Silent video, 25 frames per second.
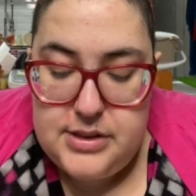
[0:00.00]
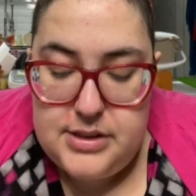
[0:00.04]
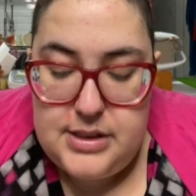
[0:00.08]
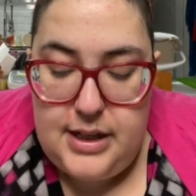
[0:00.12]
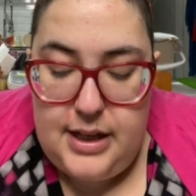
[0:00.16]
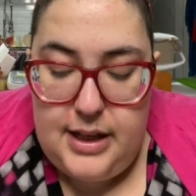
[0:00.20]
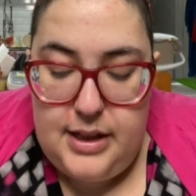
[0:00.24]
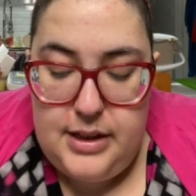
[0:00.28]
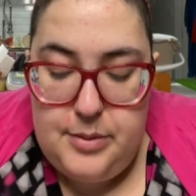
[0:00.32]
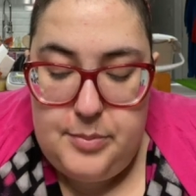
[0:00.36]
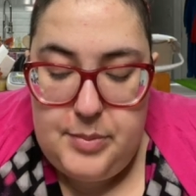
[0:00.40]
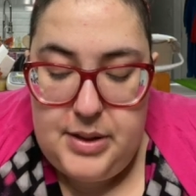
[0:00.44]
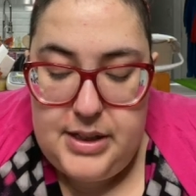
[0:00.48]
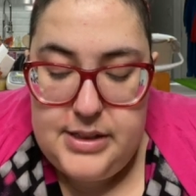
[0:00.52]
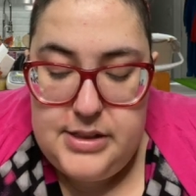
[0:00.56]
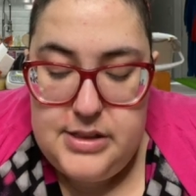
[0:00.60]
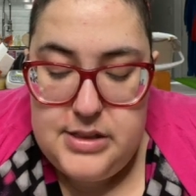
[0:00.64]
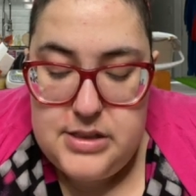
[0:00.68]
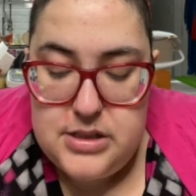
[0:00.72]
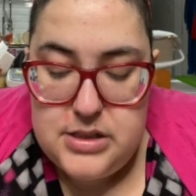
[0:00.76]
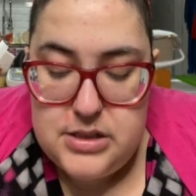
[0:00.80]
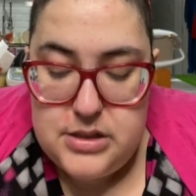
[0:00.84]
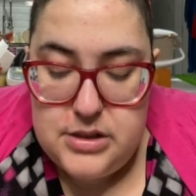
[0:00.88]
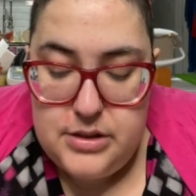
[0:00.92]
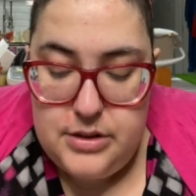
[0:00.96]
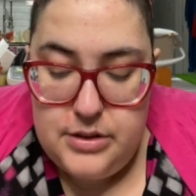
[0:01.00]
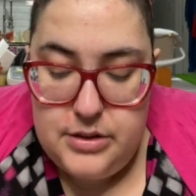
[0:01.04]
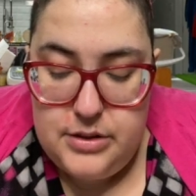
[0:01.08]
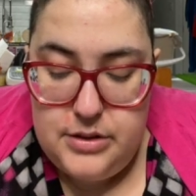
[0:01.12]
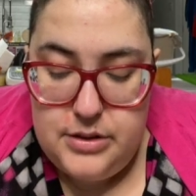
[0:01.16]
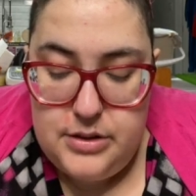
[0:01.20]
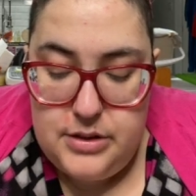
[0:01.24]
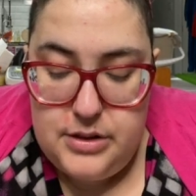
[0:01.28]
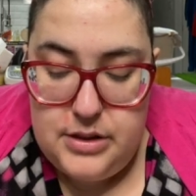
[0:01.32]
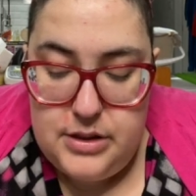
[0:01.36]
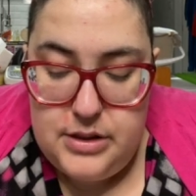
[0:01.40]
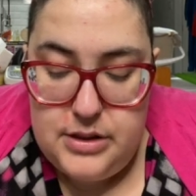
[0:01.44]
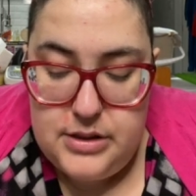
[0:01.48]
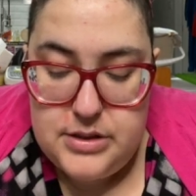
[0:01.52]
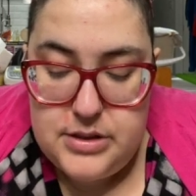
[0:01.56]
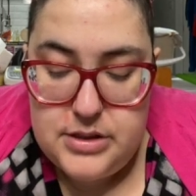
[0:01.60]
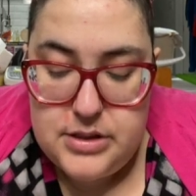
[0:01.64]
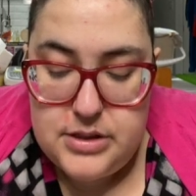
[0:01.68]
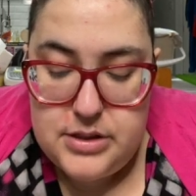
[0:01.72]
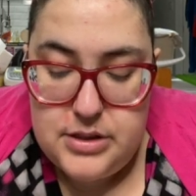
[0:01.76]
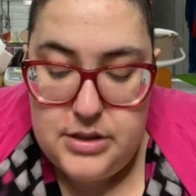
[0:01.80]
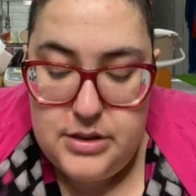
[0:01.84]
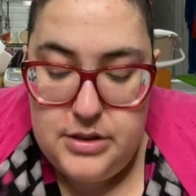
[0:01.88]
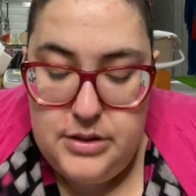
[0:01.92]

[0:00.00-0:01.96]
animates, it